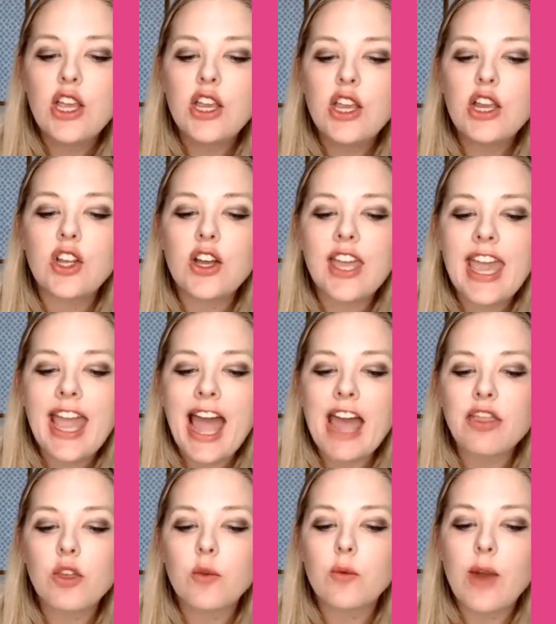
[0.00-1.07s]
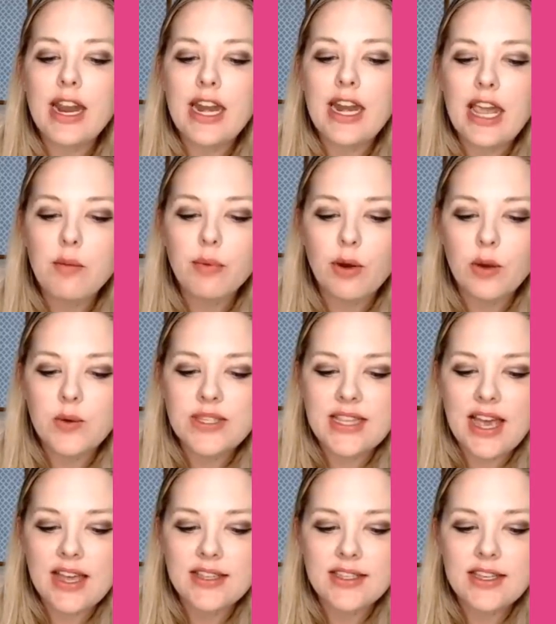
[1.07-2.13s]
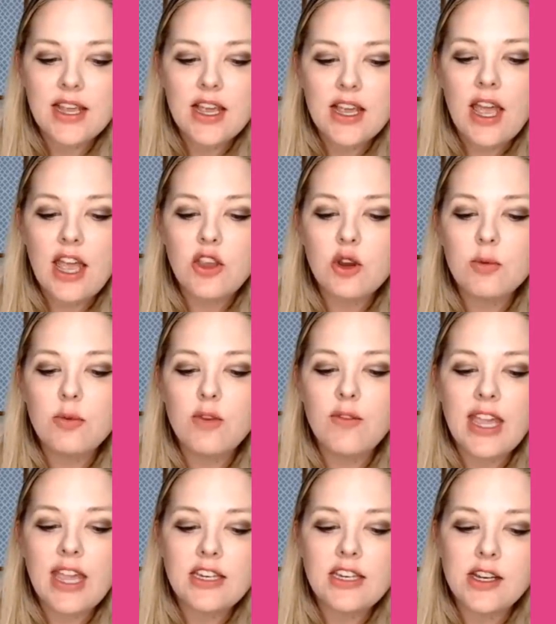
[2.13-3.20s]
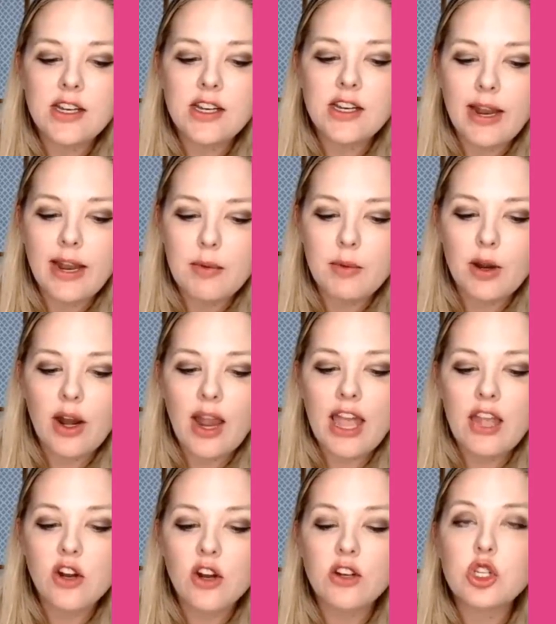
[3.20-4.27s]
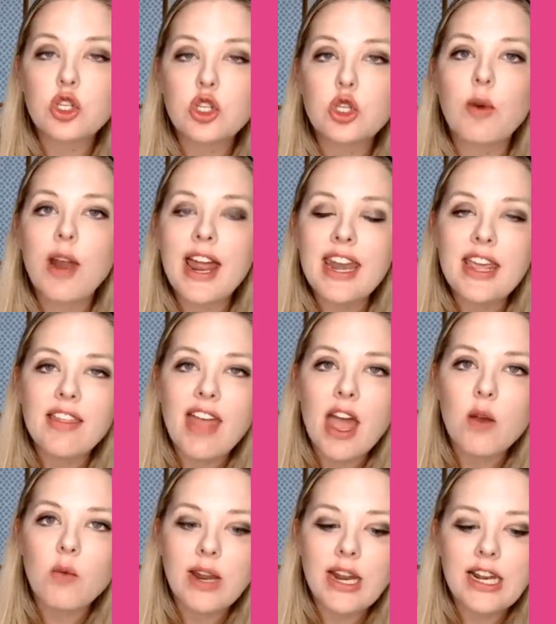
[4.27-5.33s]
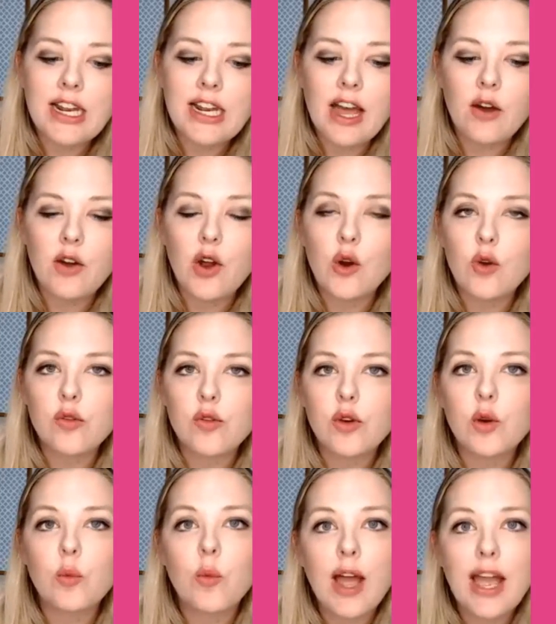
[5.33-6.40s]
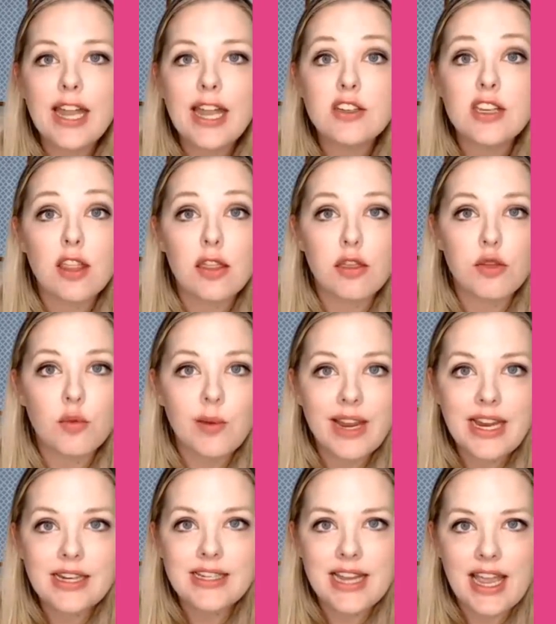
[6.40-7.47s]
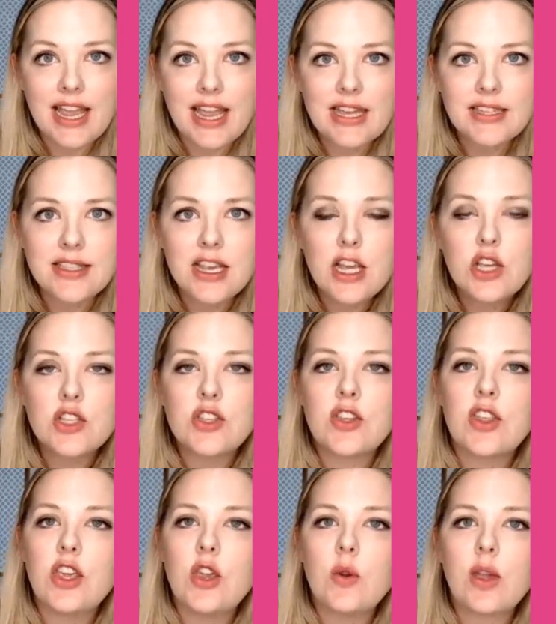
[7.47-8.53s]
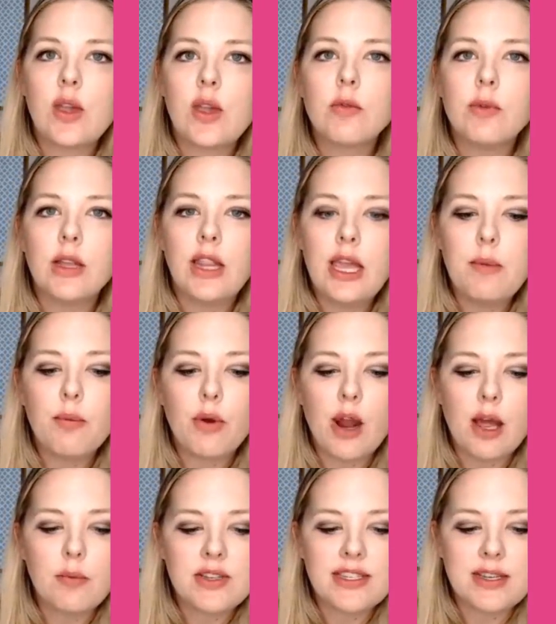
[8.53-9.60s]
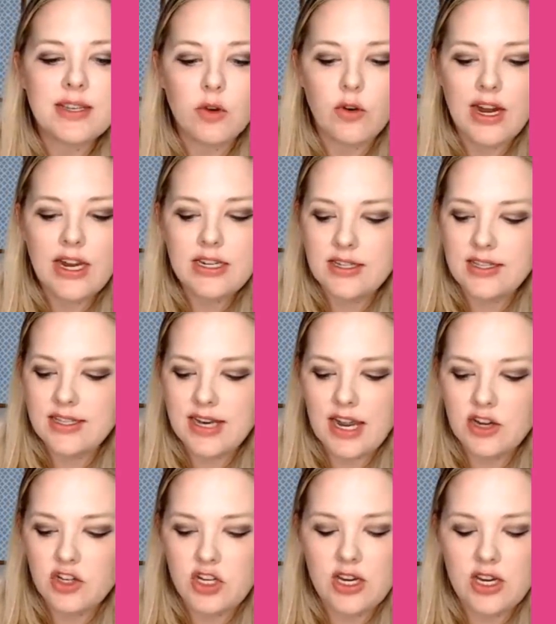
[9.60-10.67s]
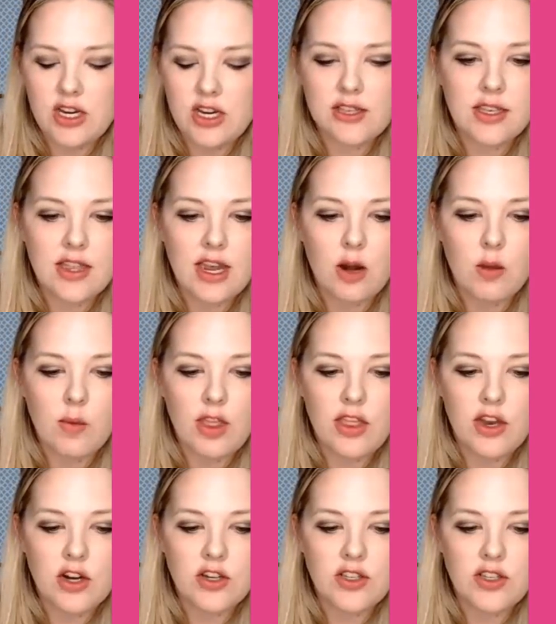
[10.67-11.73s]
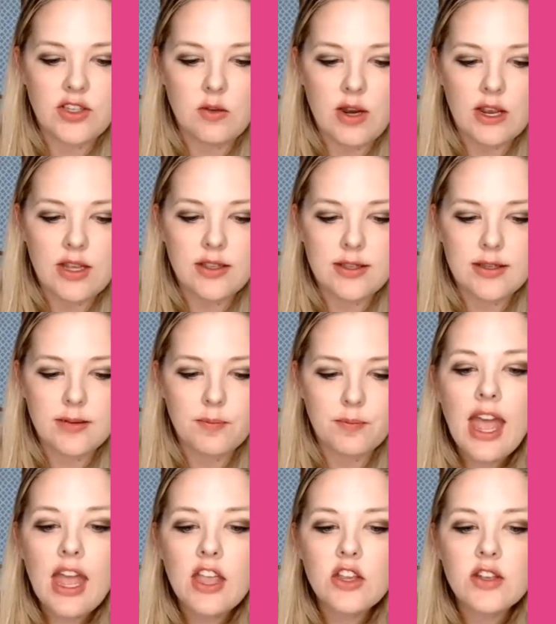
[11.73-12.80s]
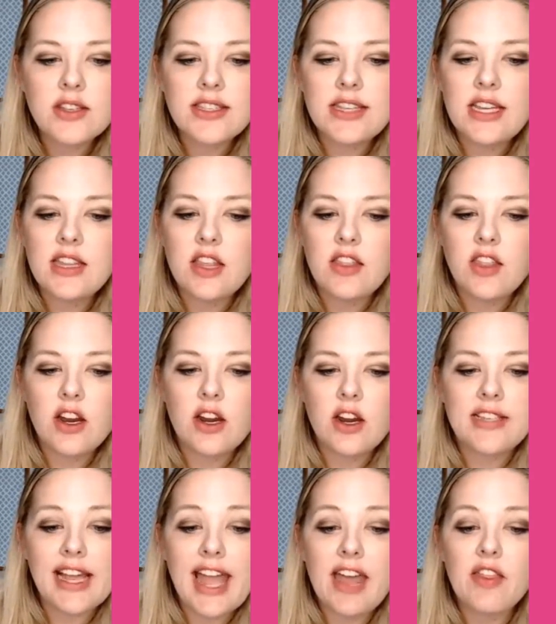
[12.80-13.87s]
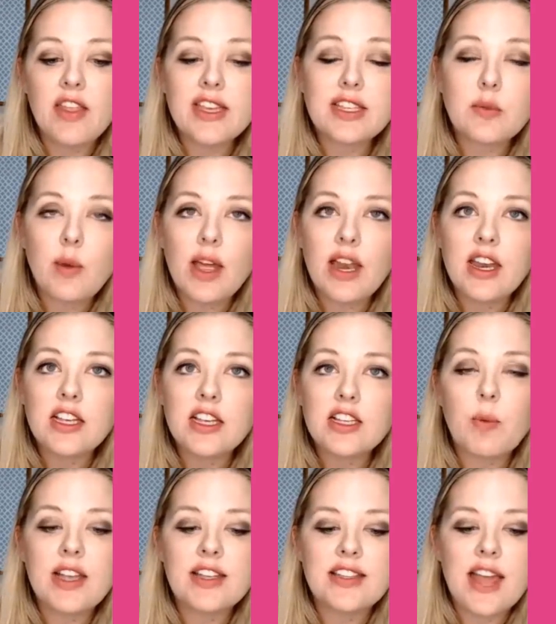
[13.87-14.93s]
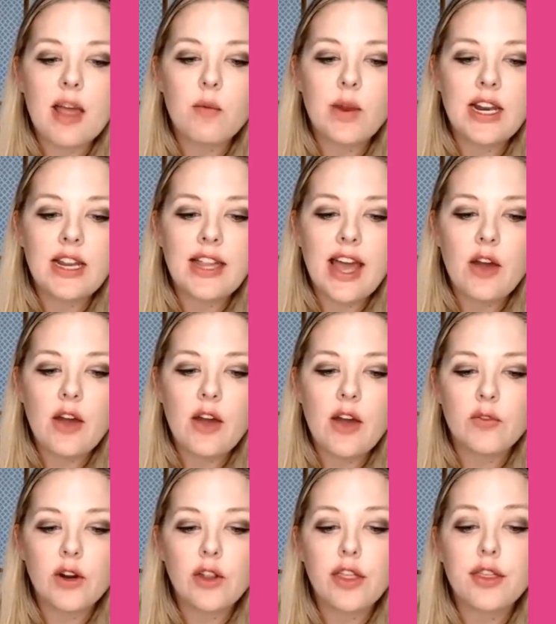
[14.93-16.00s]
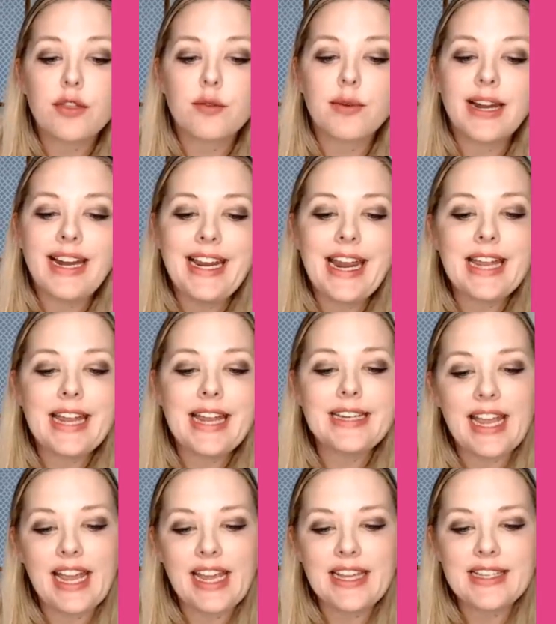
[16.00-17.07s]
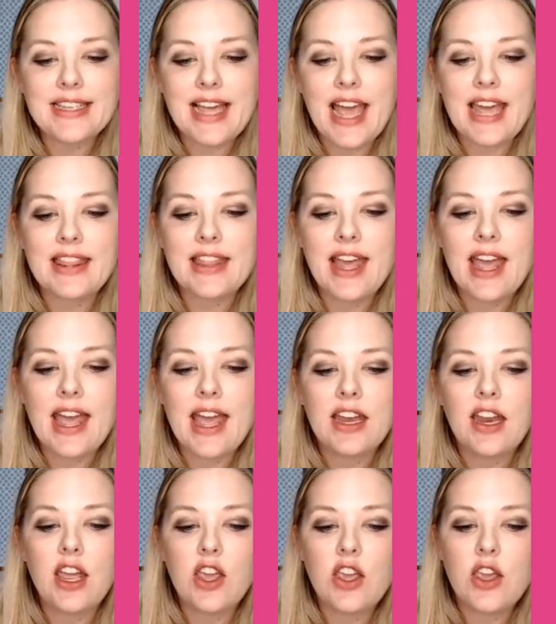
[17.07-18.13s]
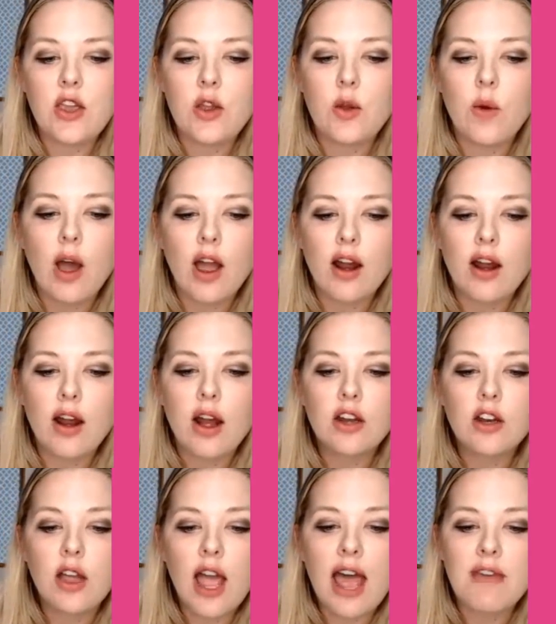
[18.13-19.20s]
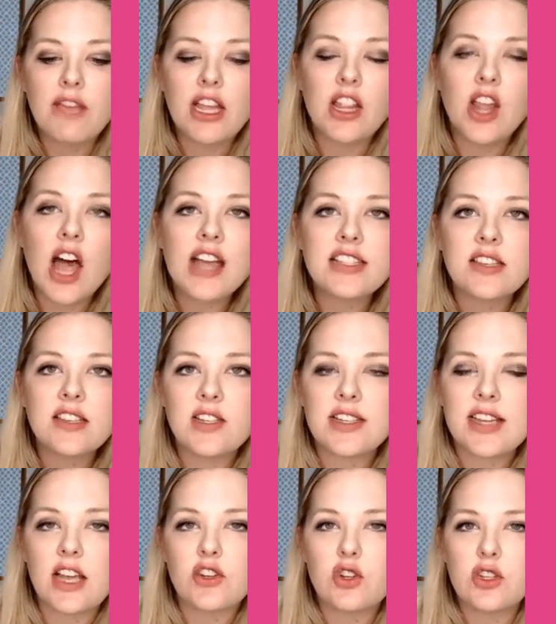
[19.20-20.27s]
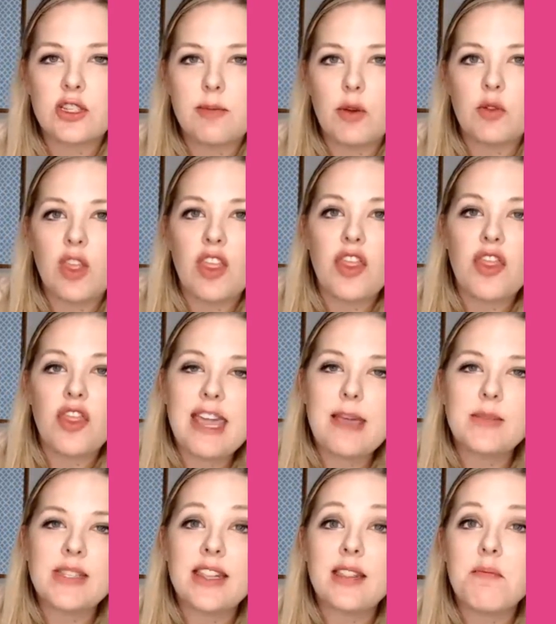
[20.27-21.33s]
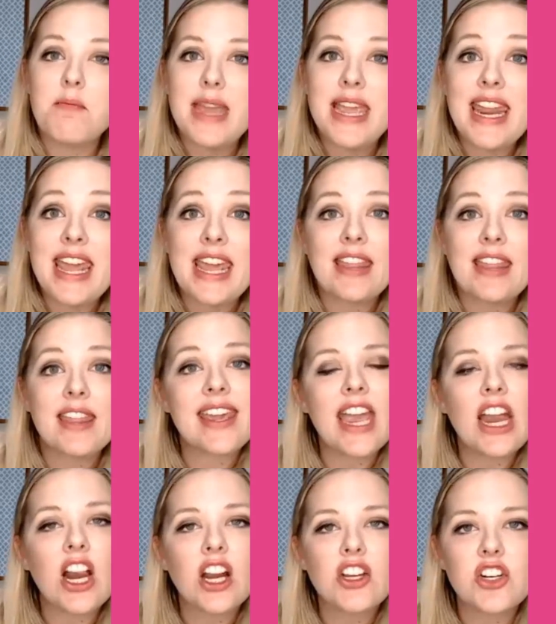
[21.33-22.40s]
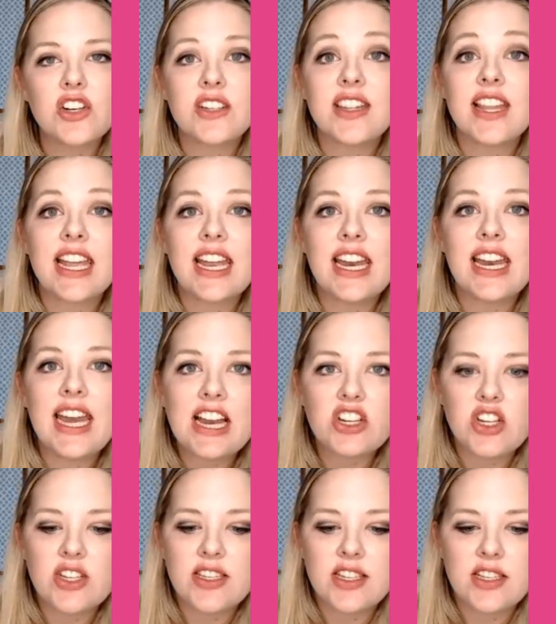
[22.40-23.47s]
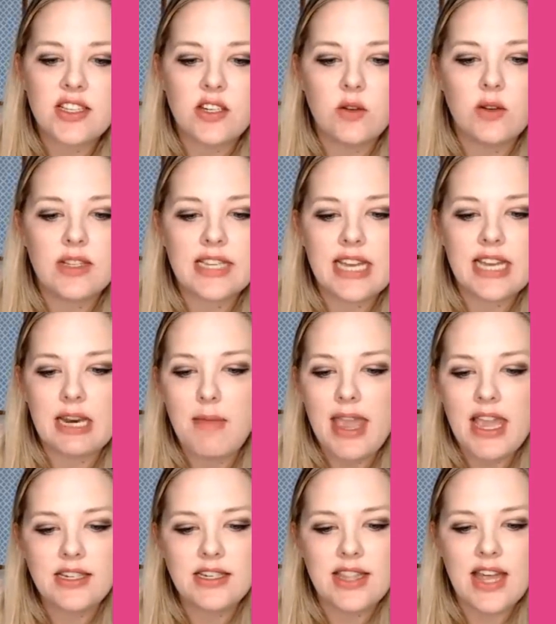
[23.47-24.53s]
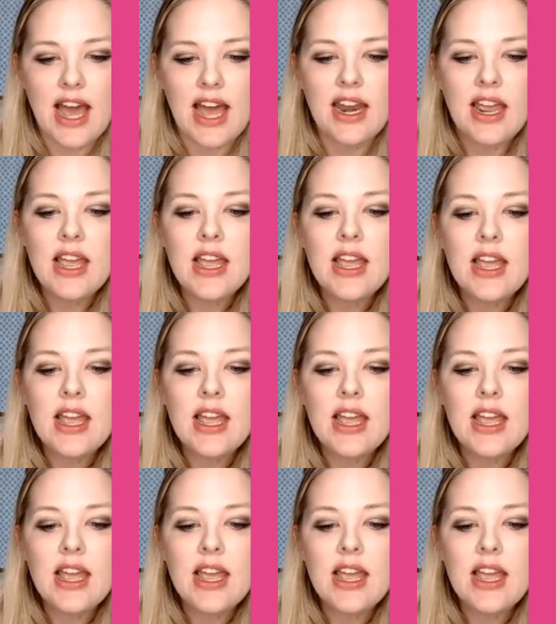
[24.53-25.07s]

You're looking at the writing process, and you're moving into grammar, and you're spreading that read aloud over 1 to 3 days so that you can really prompt some great discussions there with your students. And you'll see that there's, again, this one spreads that read aloud over 3 days. And then you are having lots of discussions about the themes and the meaning and the characters and the connections that students can make to that.